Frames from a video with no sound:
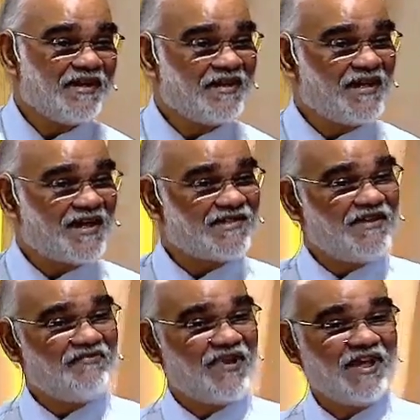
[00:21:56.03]
And then as
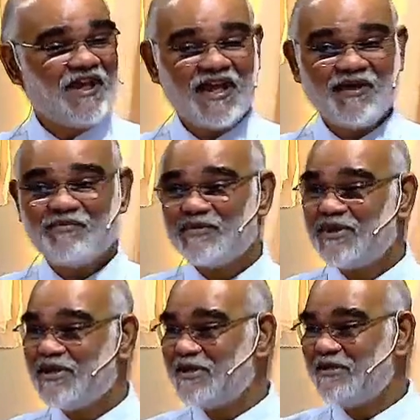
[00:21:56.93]
evening
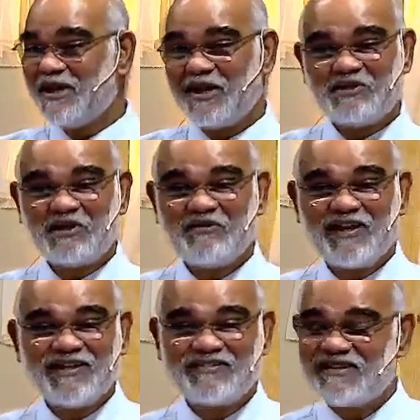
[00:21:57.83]
came, the
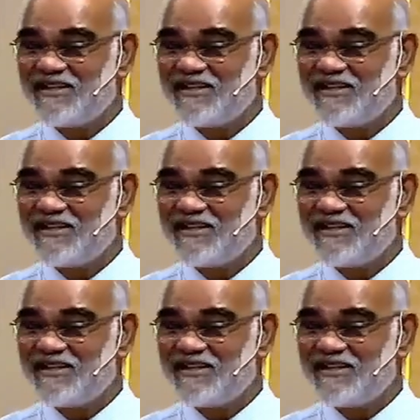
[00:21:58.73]
ultraviolet